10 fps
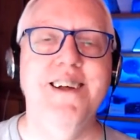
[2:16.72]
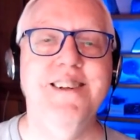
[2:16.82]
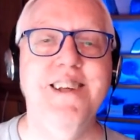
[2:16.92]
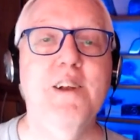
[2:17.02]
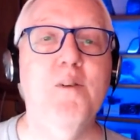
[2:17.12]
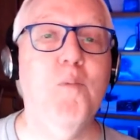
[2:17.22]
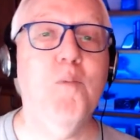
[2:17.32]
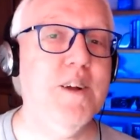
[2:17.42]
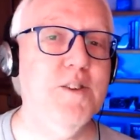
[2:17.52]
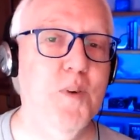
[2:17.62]
didn't
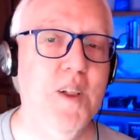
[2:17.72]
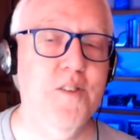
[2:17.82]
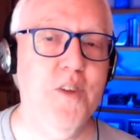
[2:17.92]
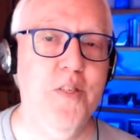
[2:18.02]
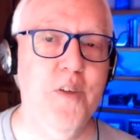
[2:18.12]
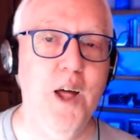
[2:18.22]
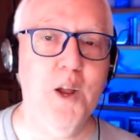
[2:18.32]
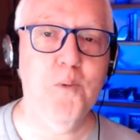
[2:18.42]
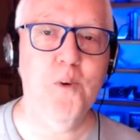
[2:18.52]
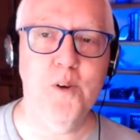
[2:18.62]
work as well as I thought
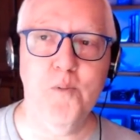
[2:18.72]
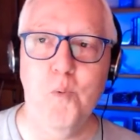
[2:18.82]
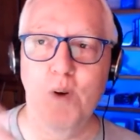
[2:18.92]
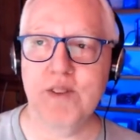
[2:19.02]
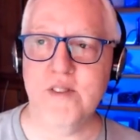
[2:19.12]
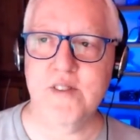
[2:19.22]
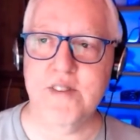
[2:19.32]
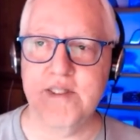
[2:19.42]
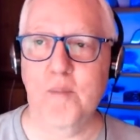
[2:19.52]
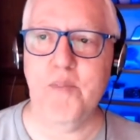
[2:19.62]
it would. What's
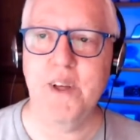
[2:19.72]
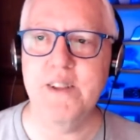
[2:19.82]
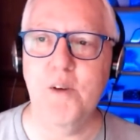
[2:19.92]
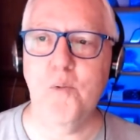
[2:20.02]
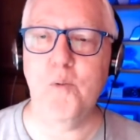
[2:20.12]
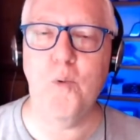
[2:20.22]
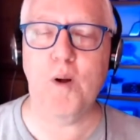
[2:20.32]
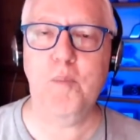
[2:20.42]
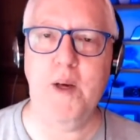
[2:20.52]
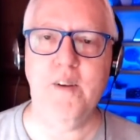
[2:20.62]
something that would
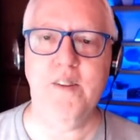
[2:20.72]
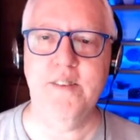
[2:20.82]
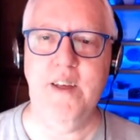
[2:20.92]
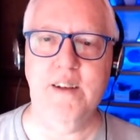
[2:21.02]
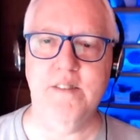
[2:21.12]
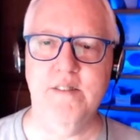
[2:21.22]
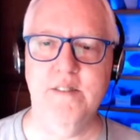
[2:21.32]
work better than that?